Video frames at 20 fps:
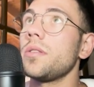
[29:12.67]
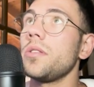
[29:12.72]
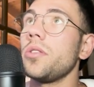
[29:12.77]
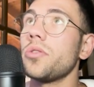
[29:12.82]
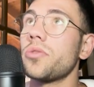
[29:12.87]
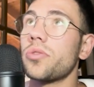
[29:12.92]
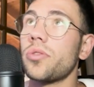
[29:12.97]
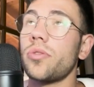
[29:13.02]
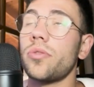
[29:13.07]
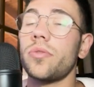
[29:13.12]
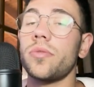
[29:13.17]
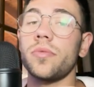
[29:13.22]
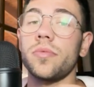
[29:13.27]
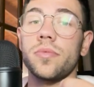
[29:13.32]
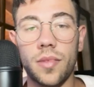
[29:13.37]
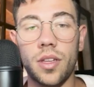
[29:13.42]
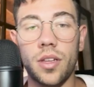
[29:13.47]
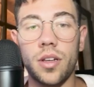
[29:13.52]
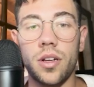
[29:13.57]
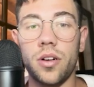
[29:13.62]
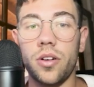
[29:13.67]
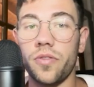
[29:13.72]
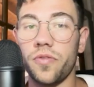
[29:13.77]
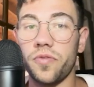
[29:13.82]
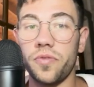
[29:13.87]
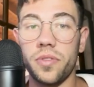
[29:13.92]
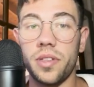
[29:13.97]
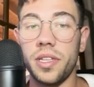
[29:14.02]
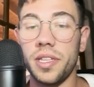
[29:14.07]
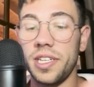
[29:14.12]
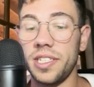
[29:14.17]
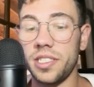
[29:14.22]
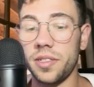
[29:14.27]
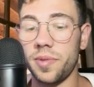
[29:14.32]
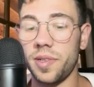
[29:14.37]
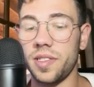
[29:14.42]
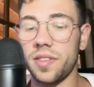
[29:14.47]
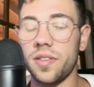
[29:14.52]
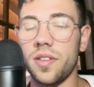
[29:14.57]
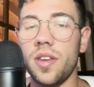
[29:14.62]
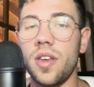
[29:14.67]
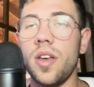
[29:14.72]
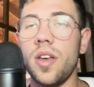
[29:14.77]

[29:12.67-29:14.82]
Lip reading: user of the database.